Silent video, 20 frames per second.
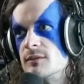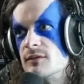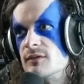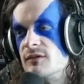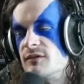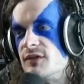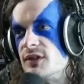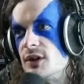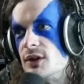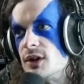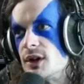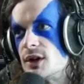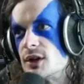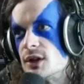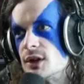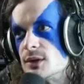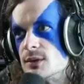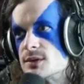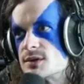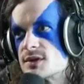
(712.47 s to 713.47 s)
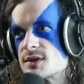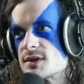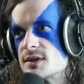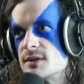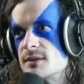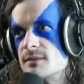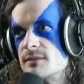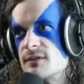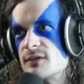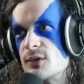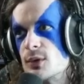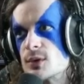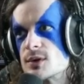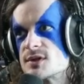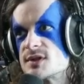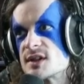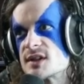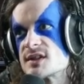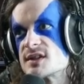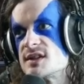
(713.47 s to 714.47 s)
Very close. four
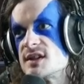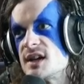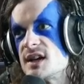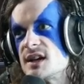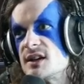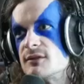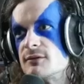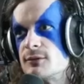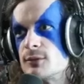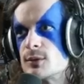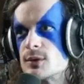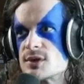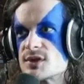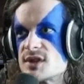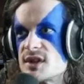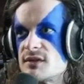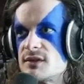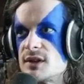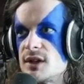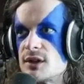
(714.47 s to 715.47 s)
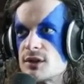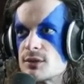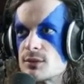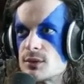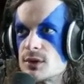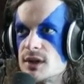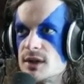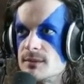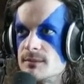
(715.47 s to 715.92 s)
sixty-eight and four seventy-three.